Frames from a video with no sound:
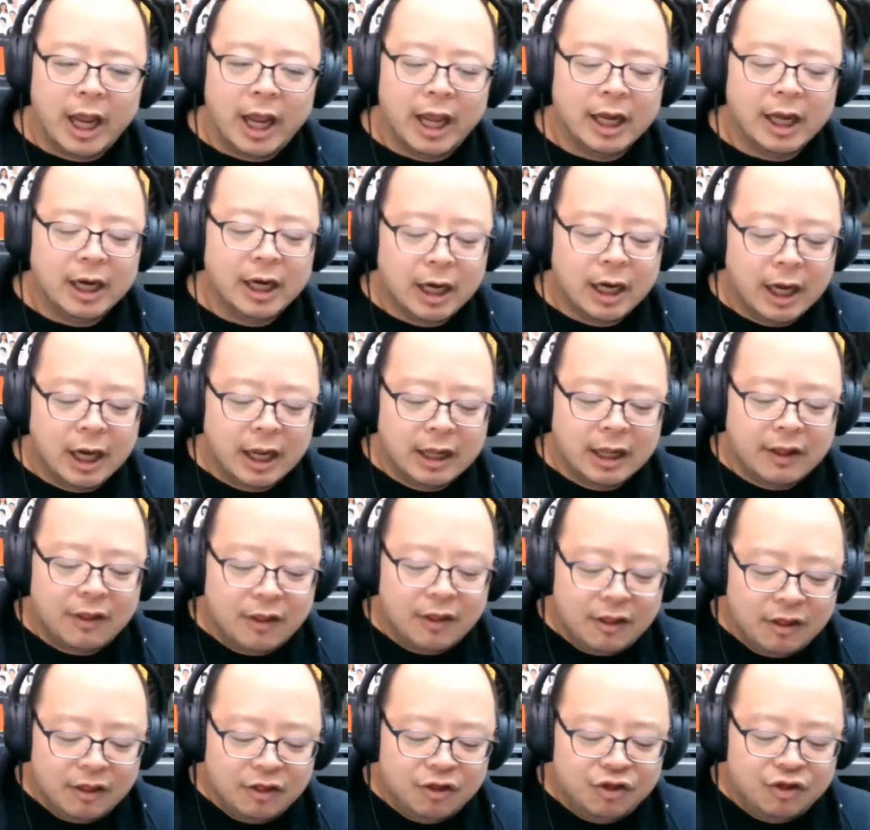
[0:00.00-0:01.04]
And
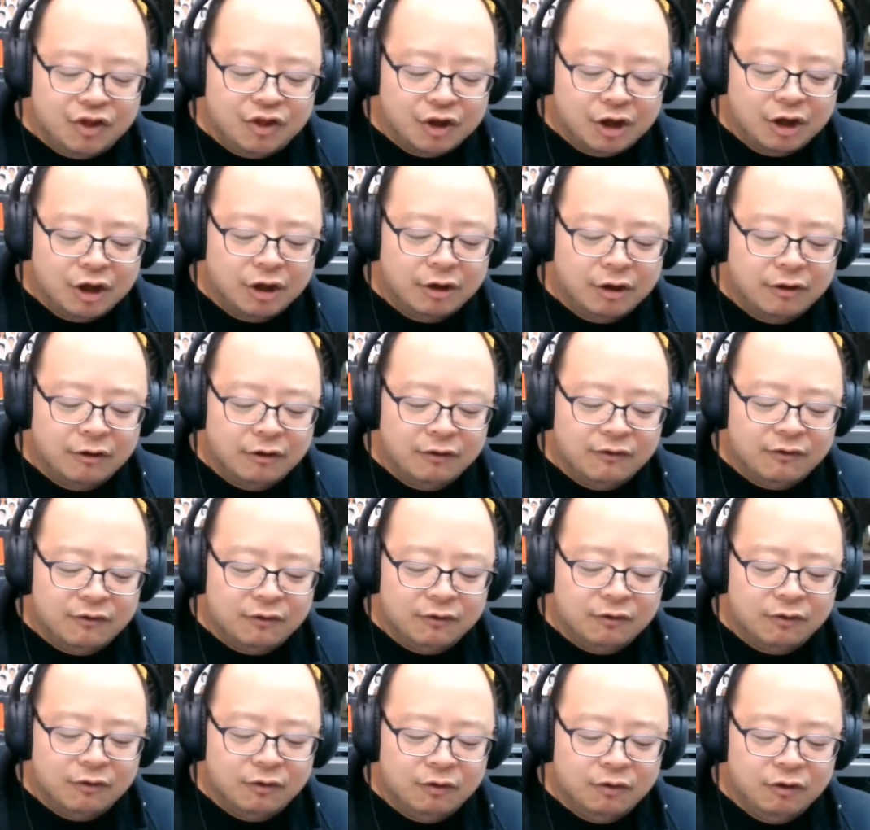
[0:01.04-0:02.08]
the
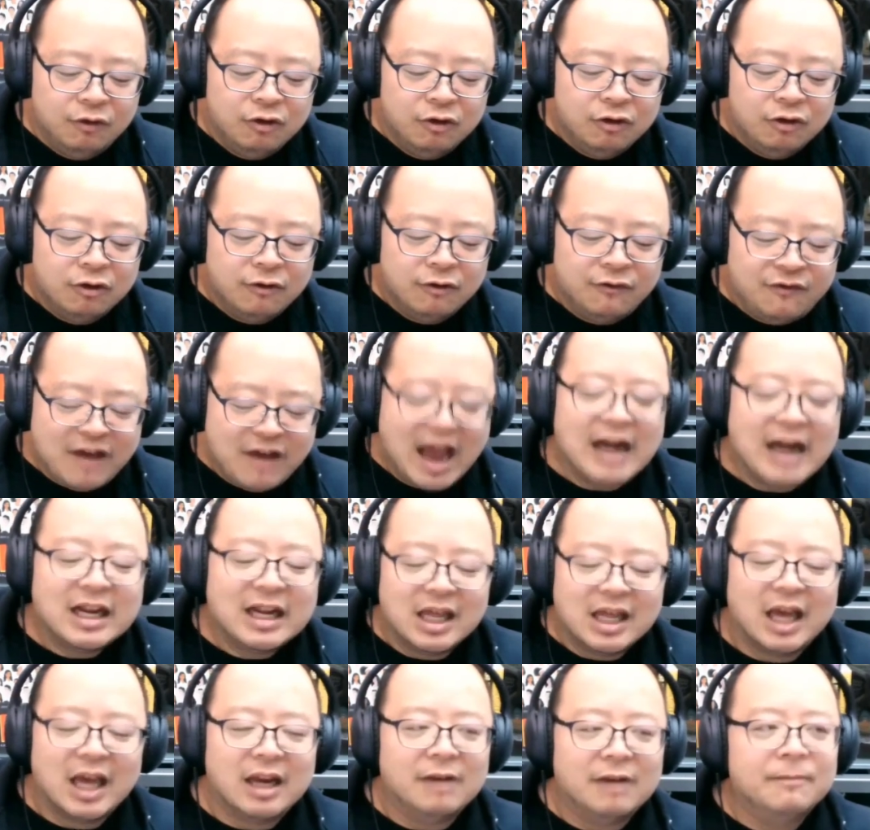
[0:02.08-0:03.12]
fact
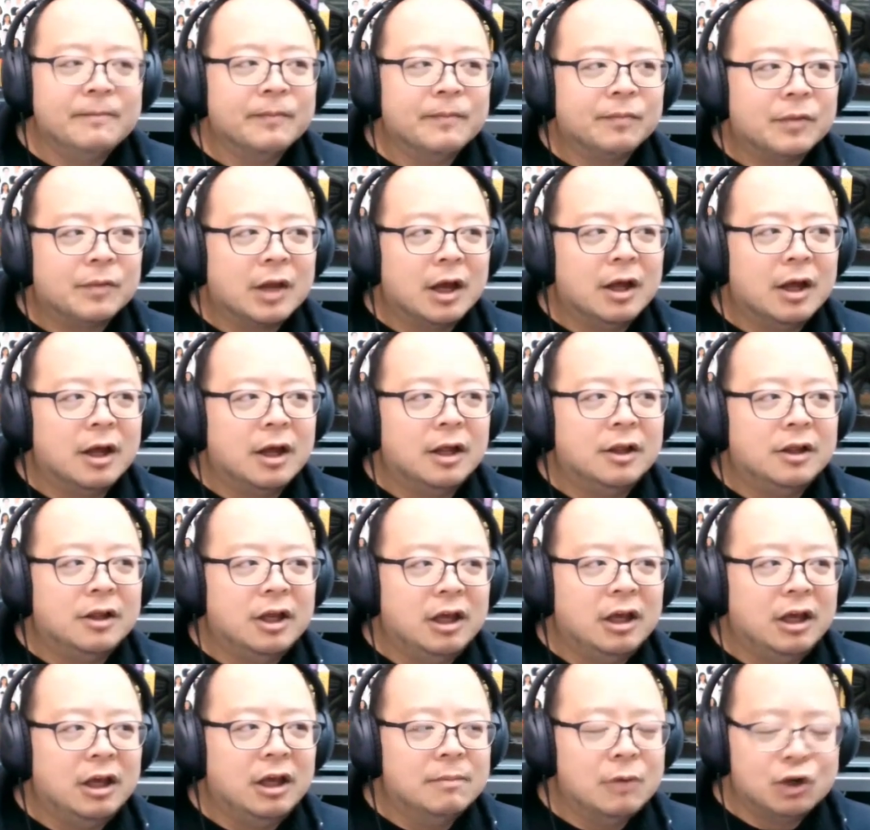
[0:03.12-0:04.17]
that
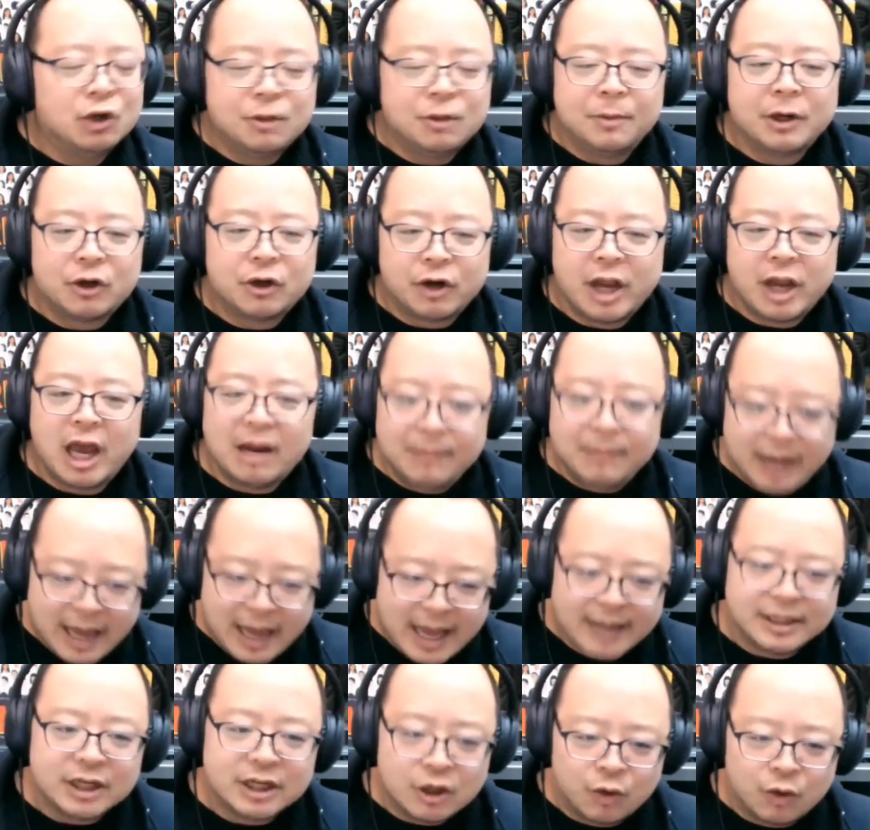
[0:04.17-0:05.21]
the Motion Picture Academy
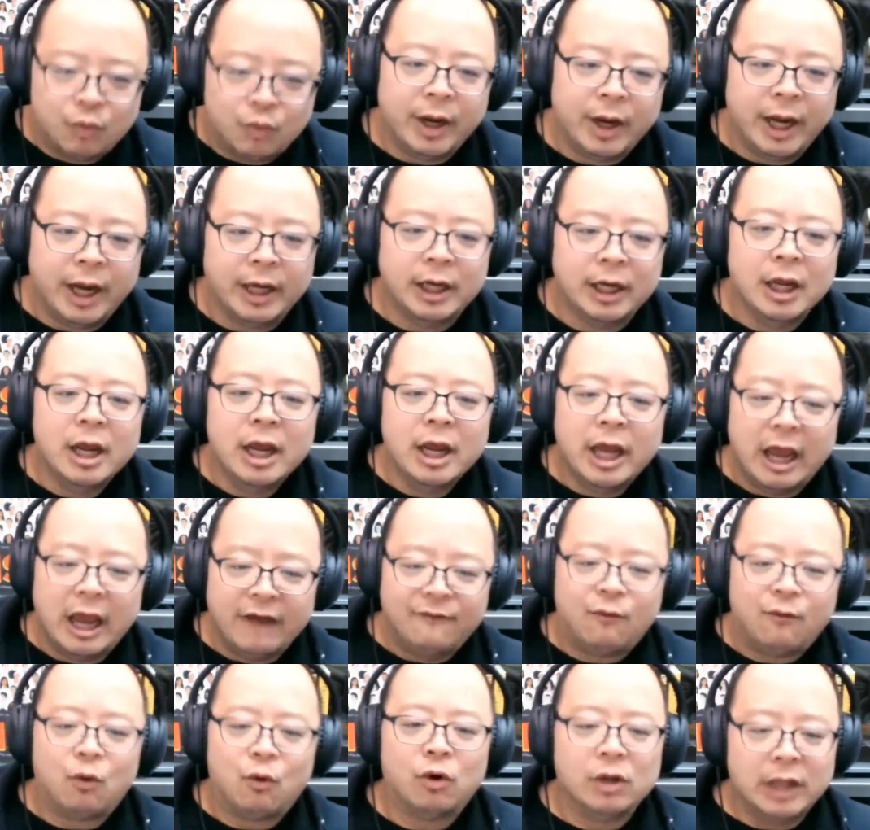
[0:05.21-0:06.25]
had to create a
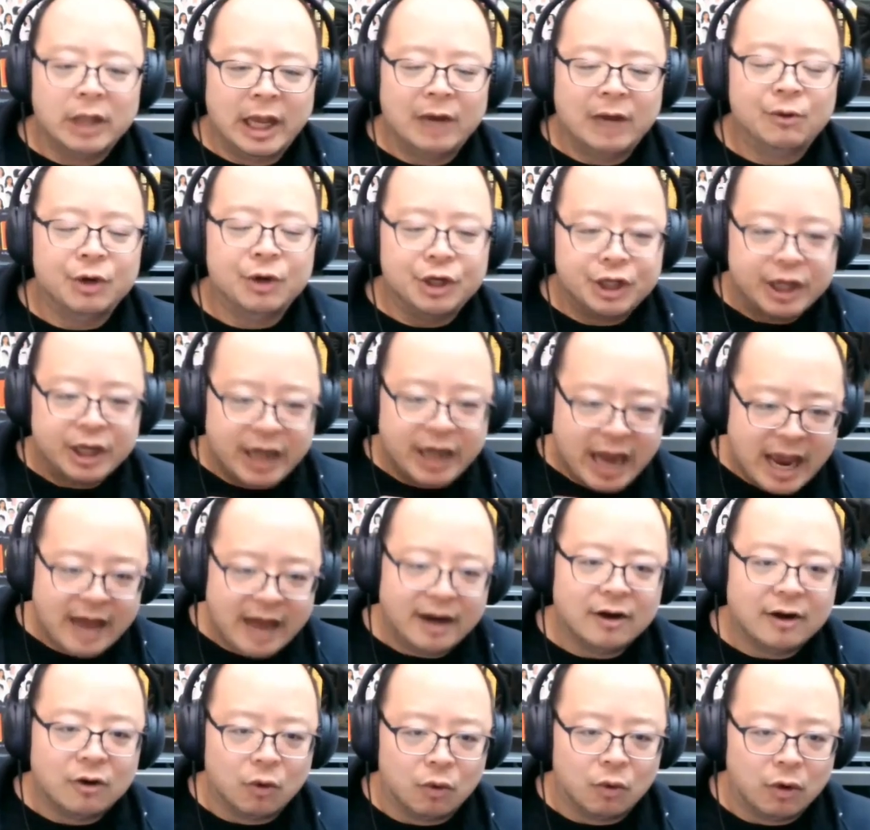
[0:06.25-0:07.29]
foreign language
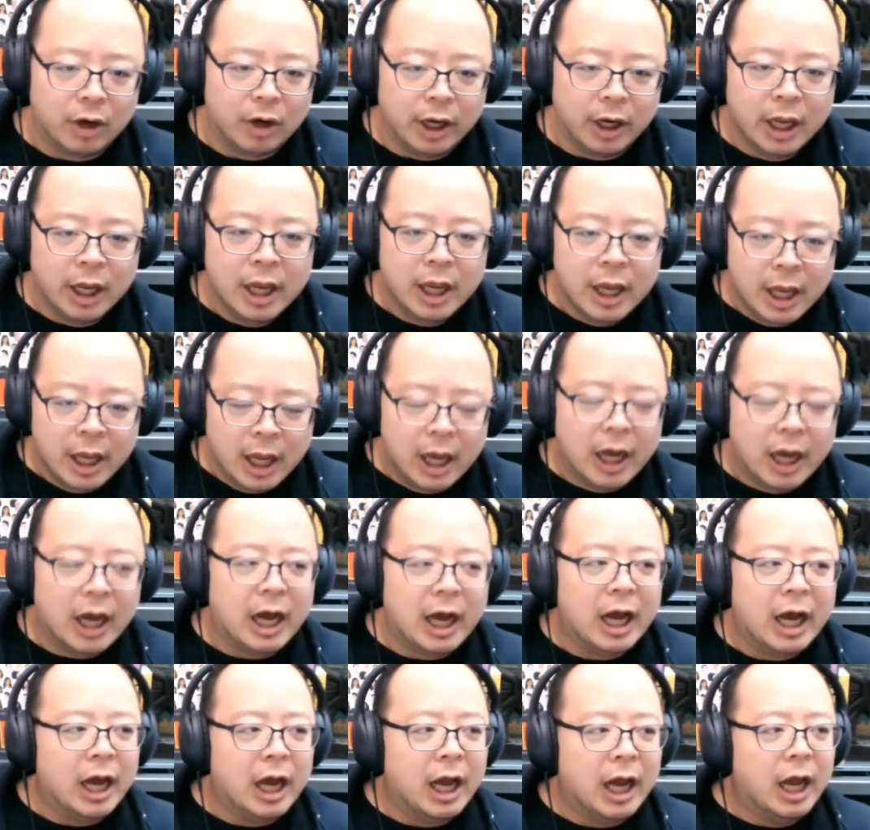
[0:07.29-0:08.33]
category
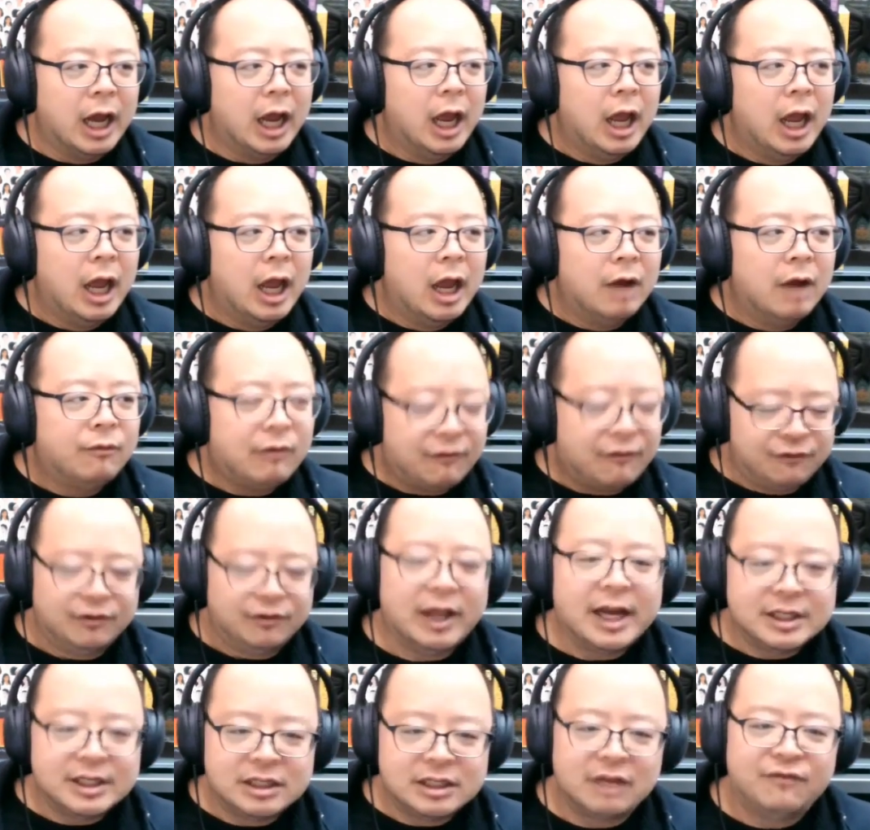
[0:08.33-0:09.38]
uh,
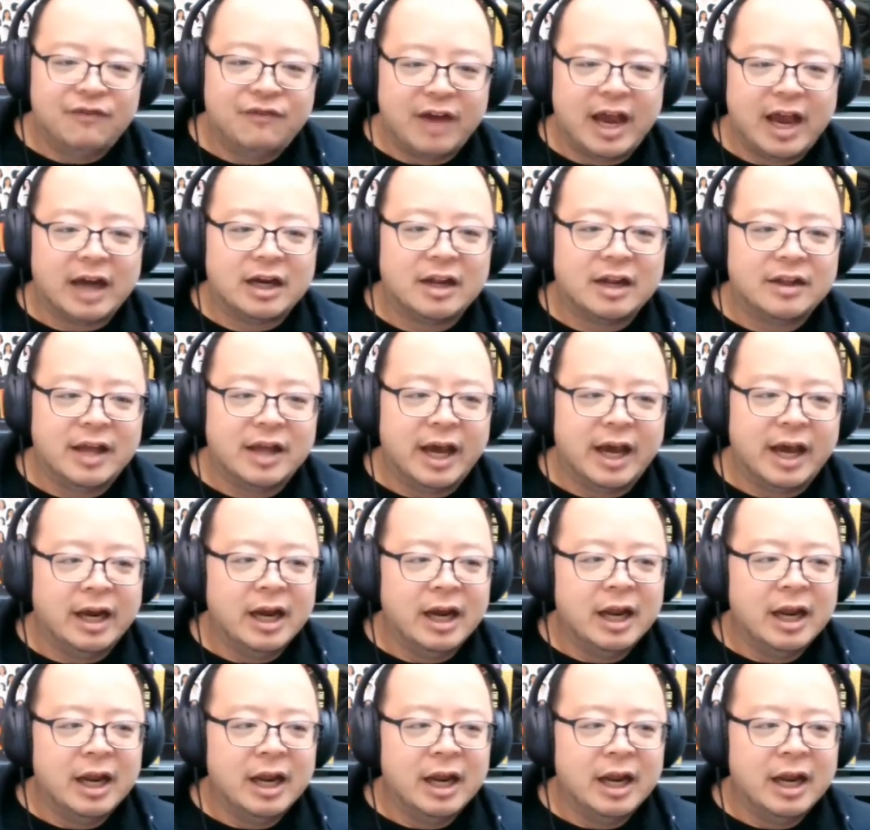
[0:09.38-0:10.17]
reflects the fact that